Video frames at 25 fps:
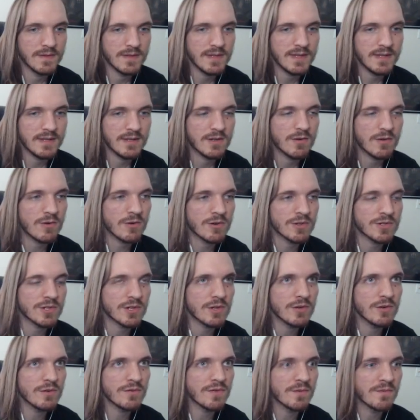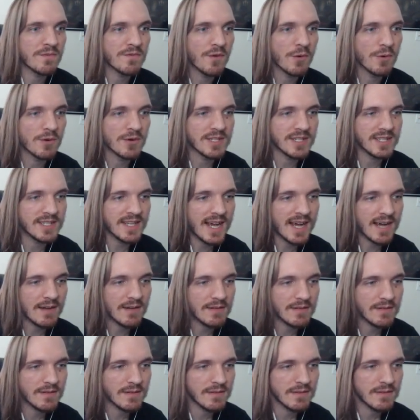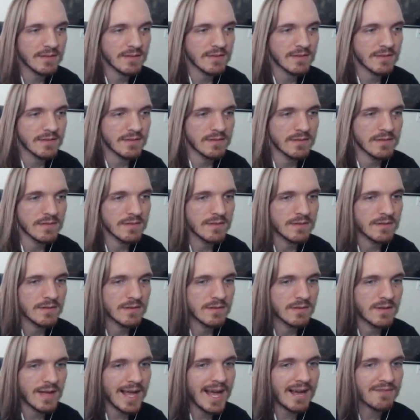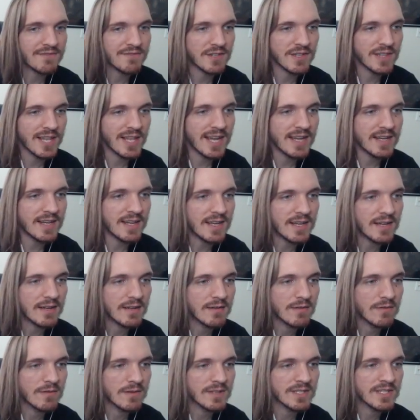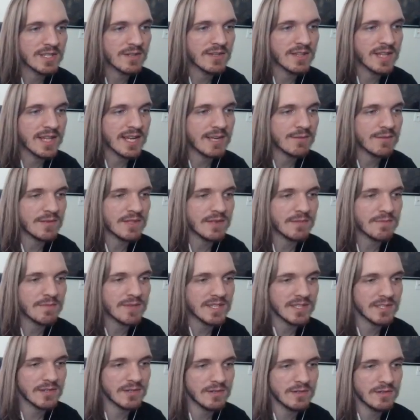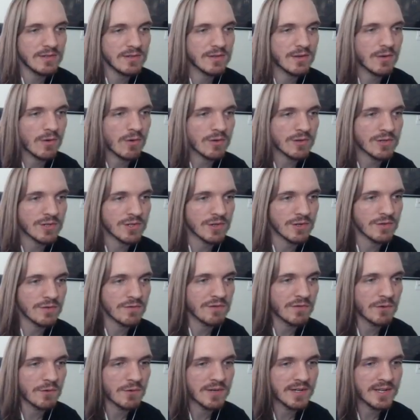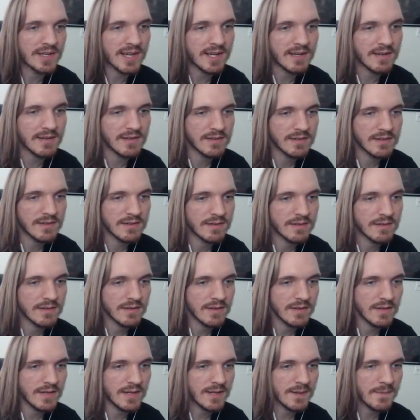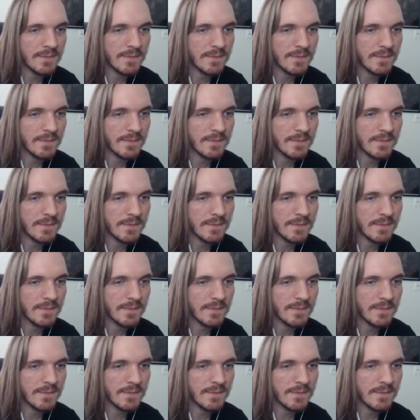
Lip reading: The quarter circle from forward to down after landing. So land with a missile, quarter circle forward down. Yeah.